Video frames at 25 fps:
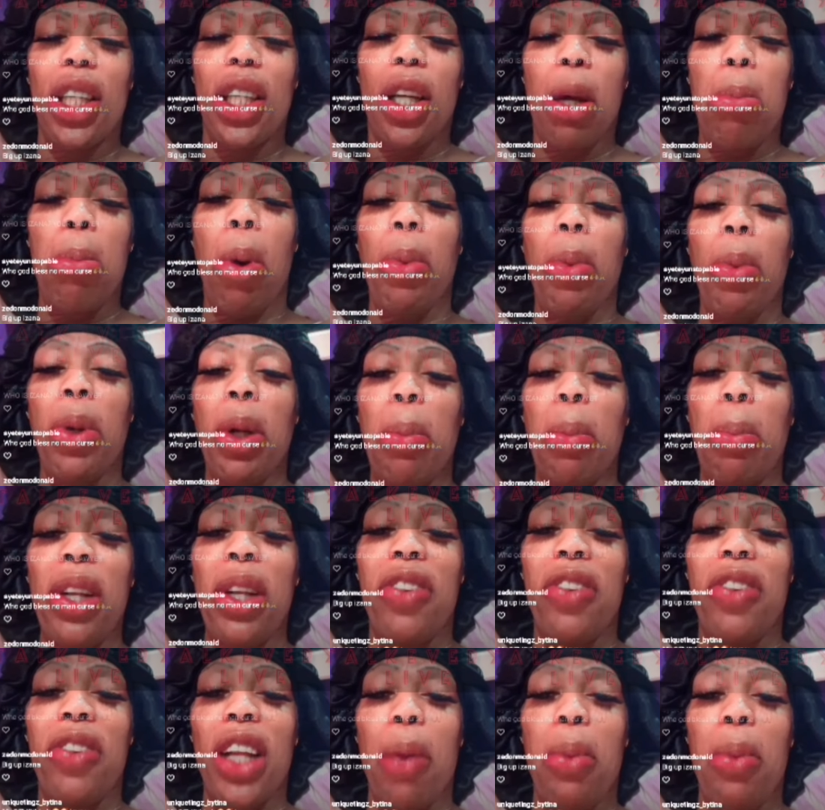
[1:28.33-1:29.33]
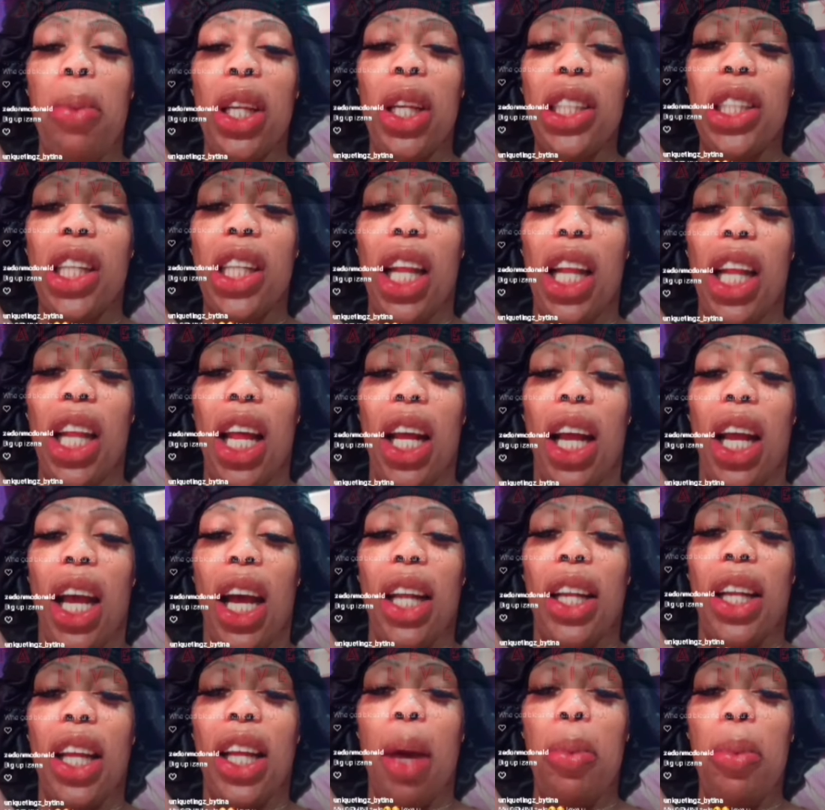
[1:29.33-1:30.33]
I'm going to believe in a blood clot.
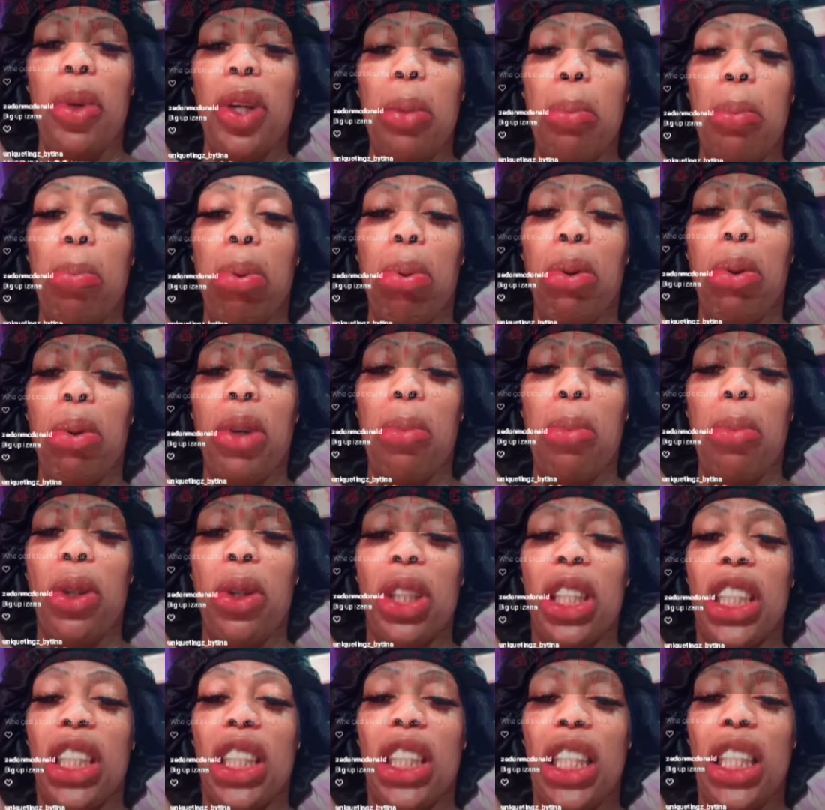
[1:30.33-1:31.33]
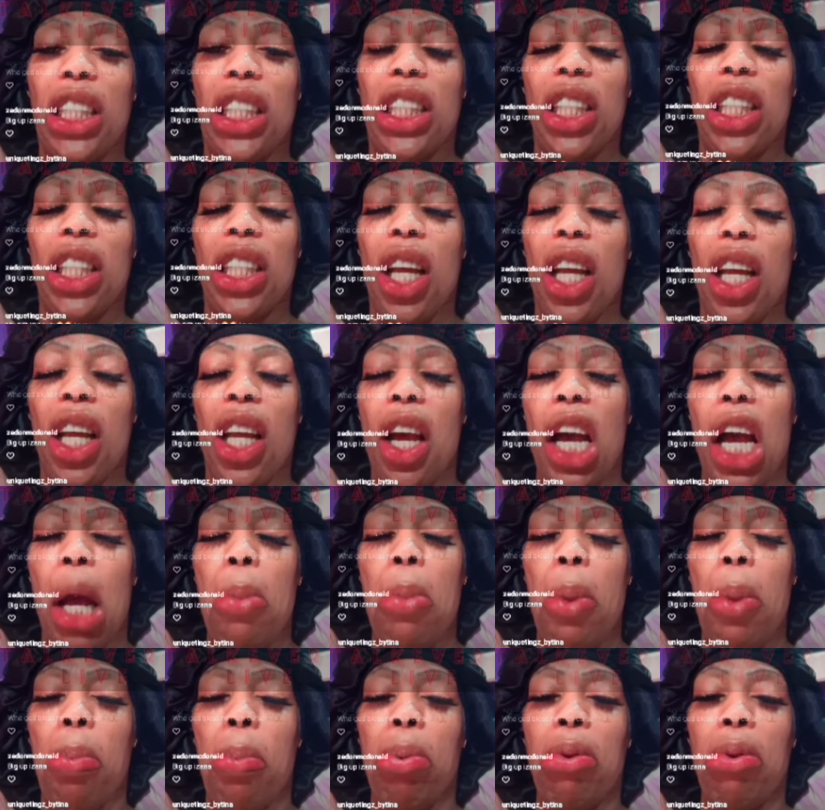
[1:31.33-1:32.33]
God, come to pray about it. I'm
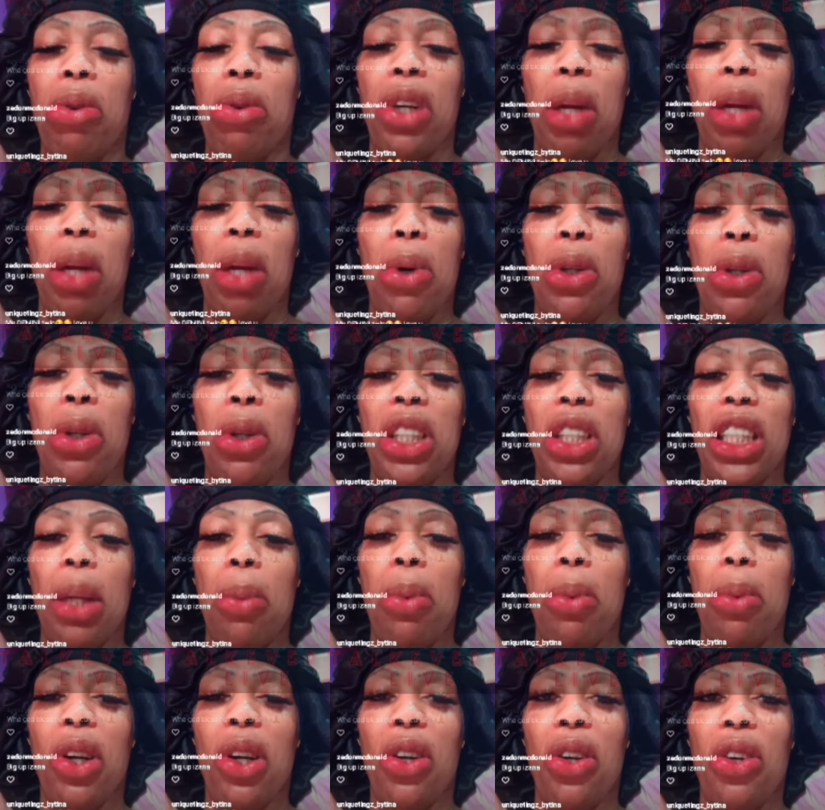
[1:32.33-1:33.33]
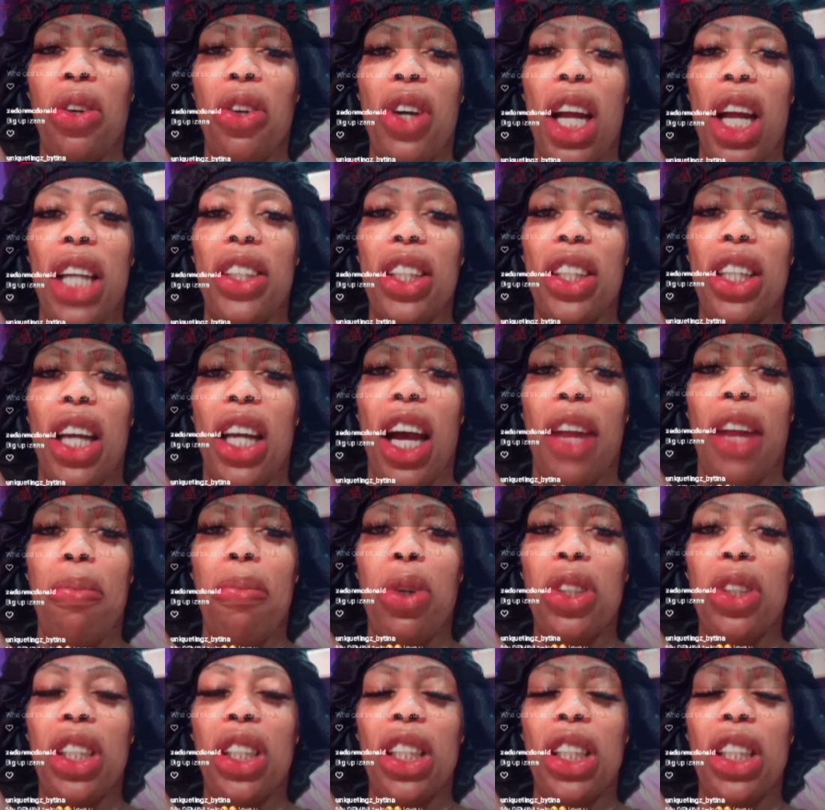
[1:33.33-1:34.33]
going to pray about it. I'm going to cry to God
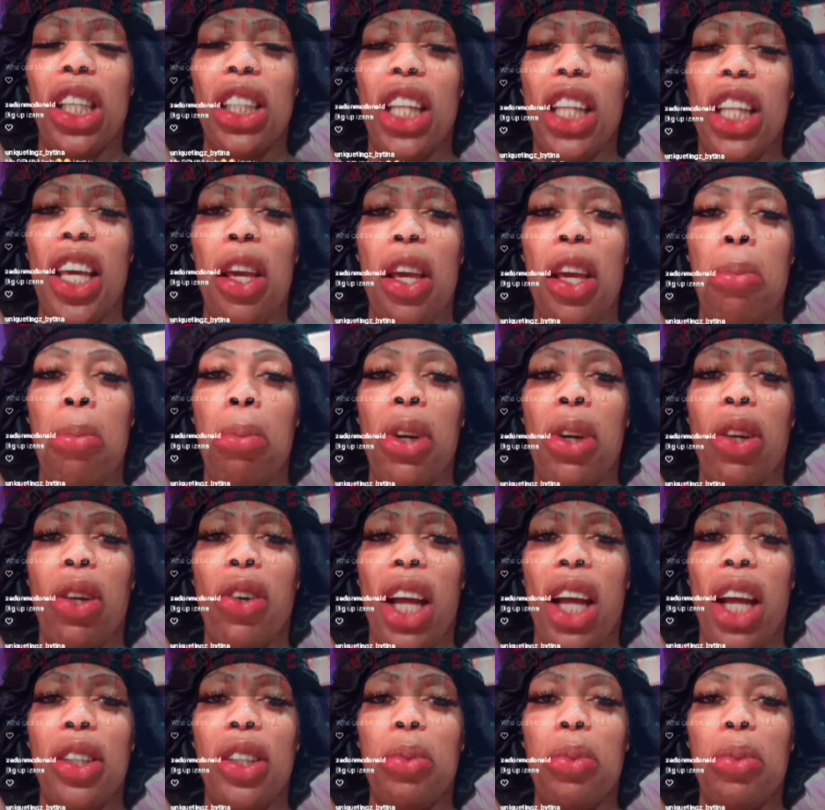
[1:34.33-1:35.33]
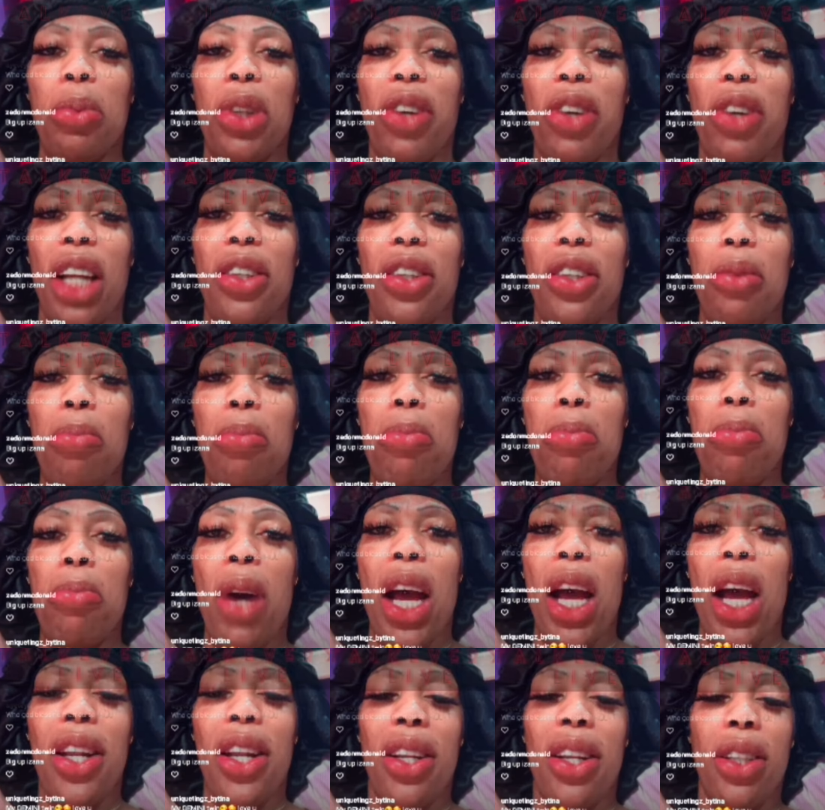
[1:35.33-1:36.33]
about it because I am a cry to him. I cry to
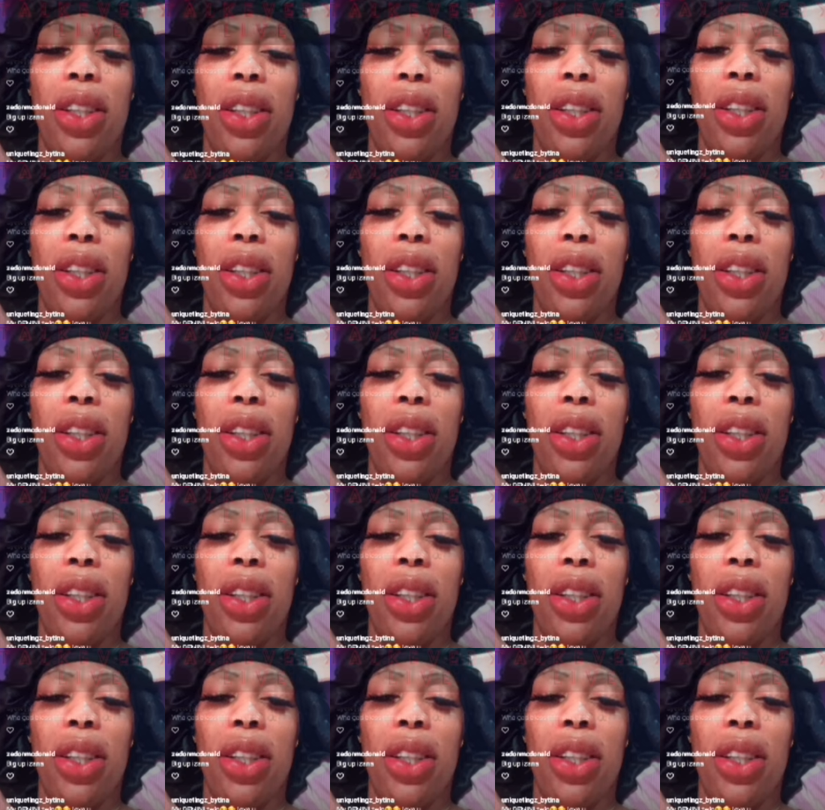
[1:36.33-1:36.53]
man.